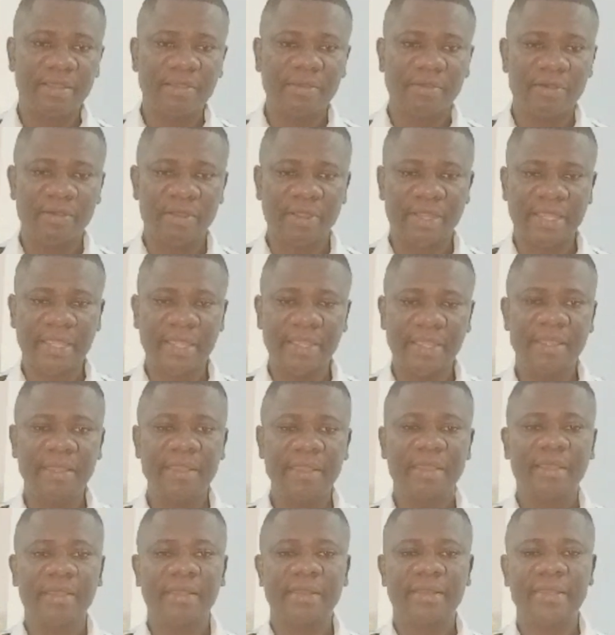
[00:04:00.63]
Okay,
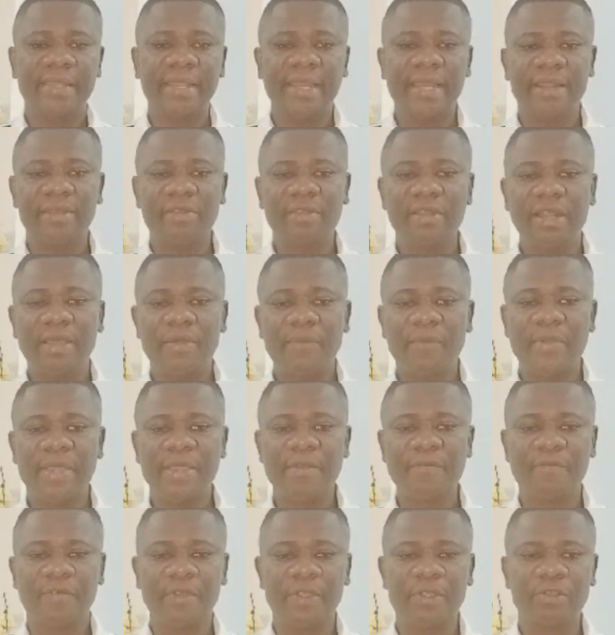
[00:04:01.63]
then another way
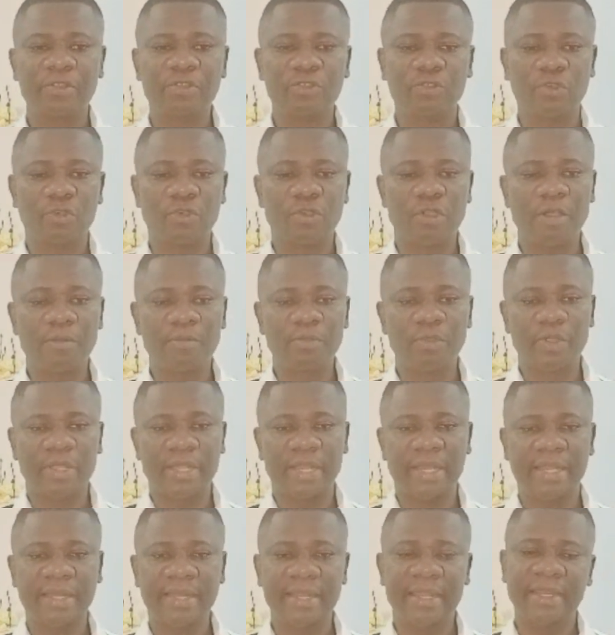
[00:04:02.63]
for you to come to
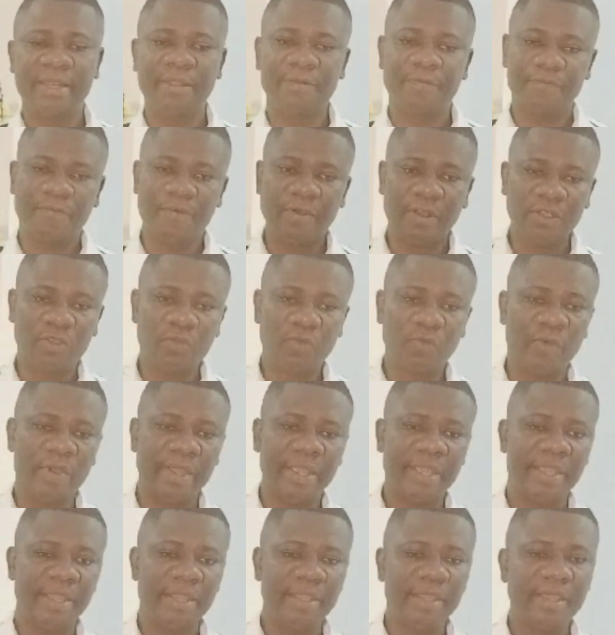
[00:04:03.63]
Canada, and the 4th
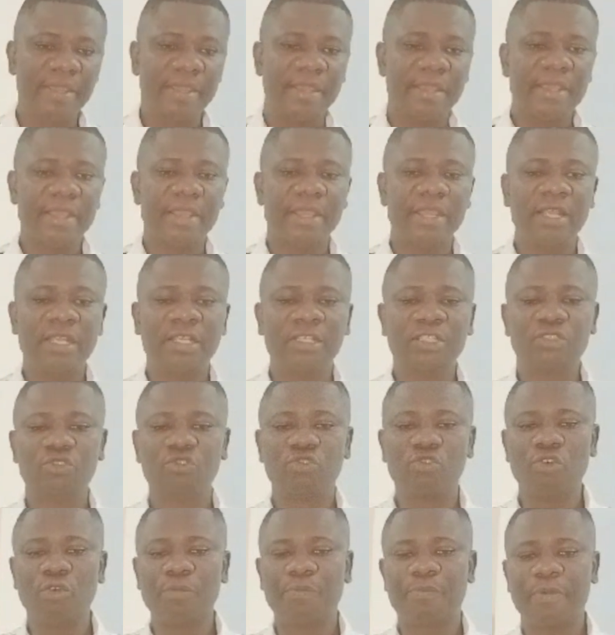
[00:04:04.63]
way, is
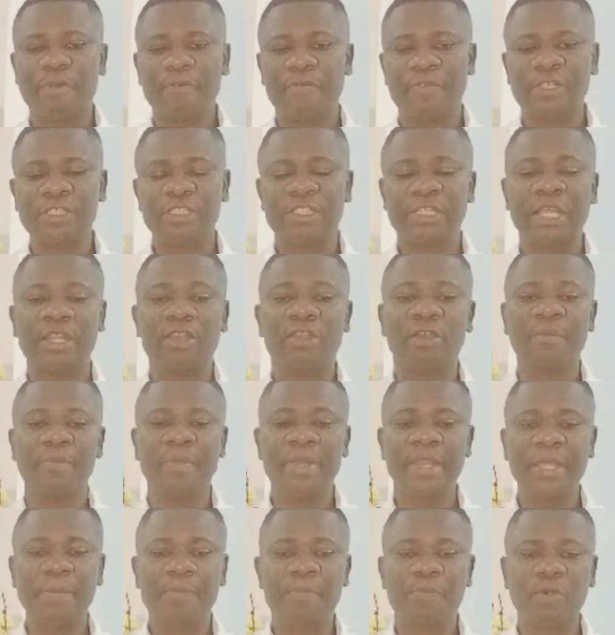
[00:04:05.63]
through Provincial
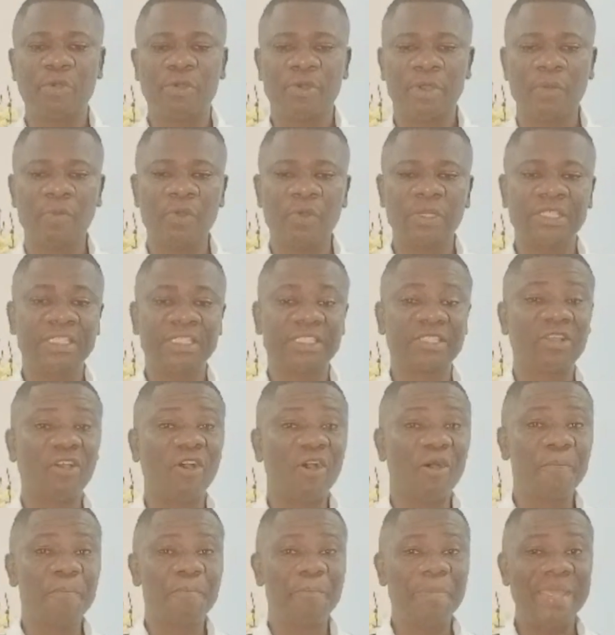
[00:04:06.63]
Nominee Program, which is
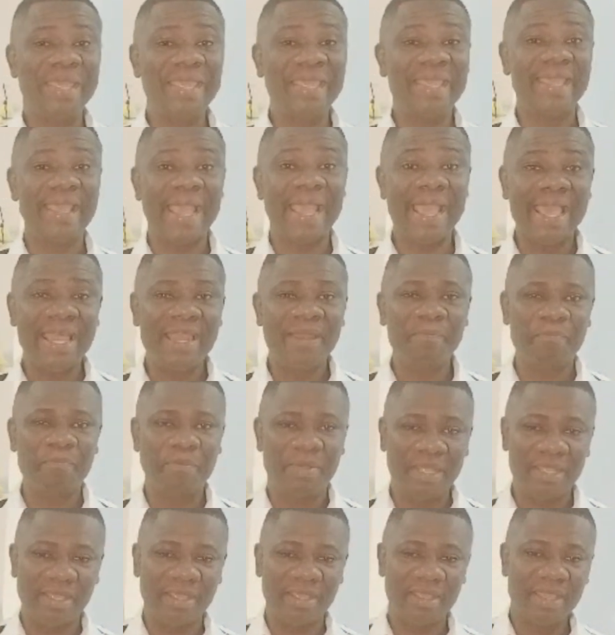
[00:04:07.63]
called
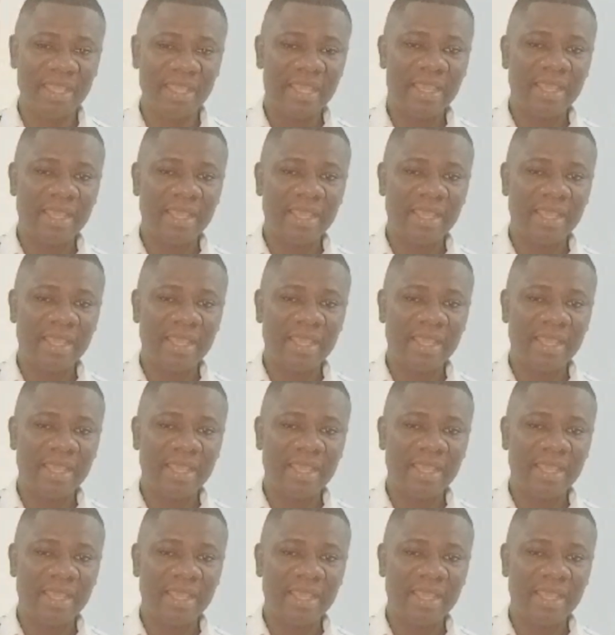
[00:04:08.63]
PNP.